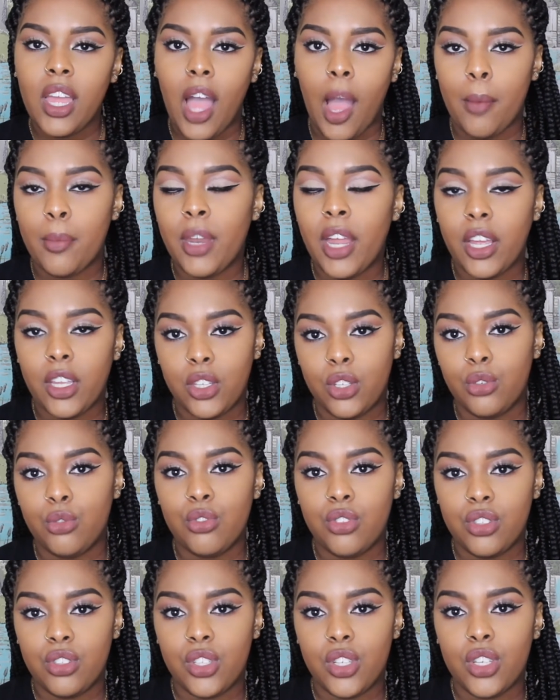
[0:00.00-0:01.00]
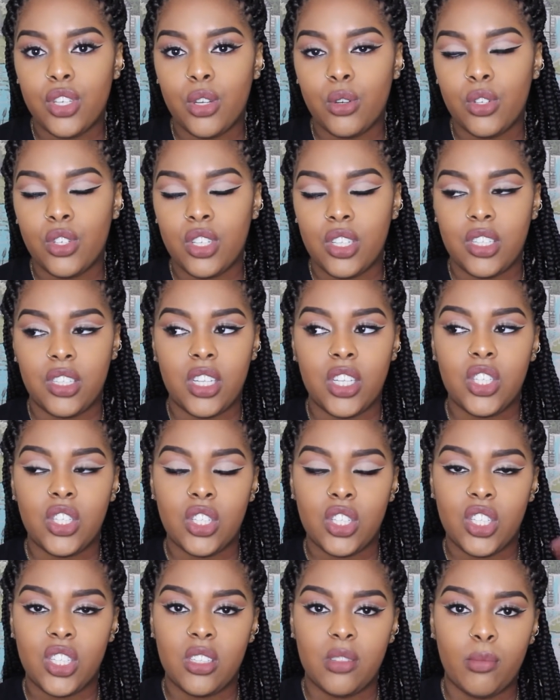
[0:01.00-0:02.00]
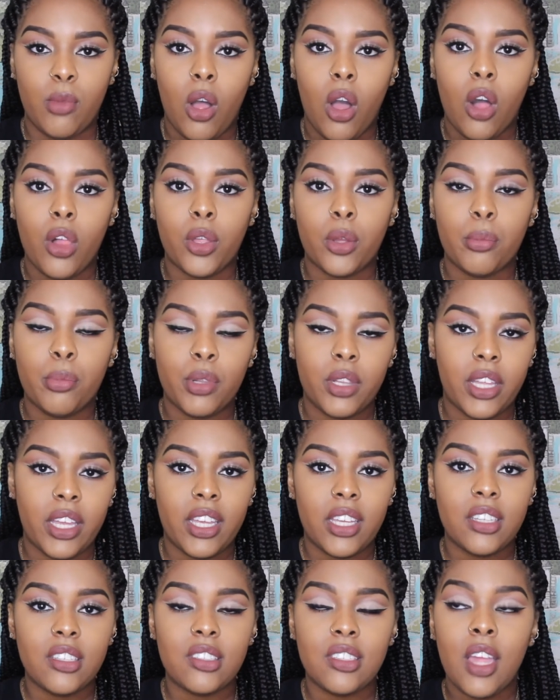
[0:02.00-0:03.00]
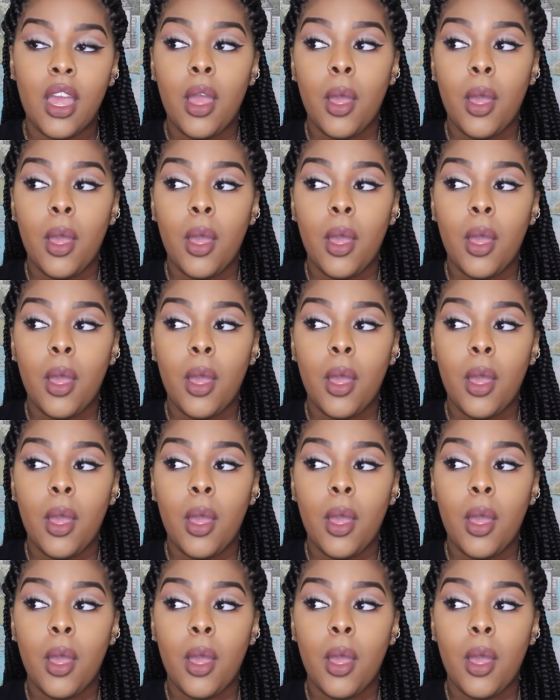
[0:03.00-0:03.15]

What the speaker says: I'm not used to, you know, just such a smaller place.